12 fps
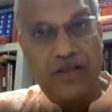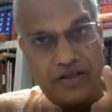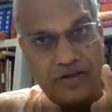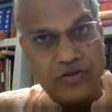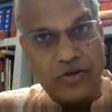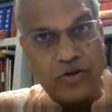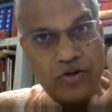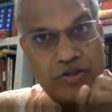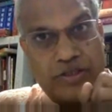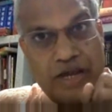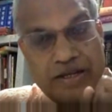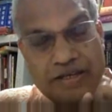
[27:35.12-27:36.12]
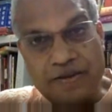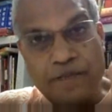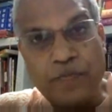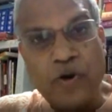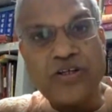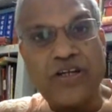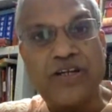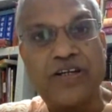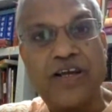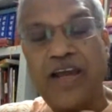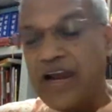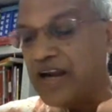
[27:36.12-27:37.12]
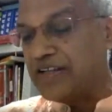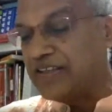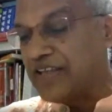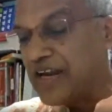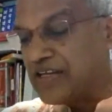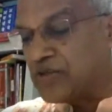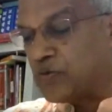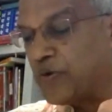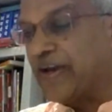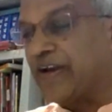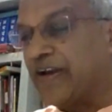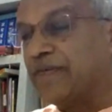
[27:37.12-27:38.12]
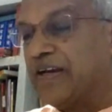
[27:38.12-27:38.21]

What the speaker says: So that is important. And that is where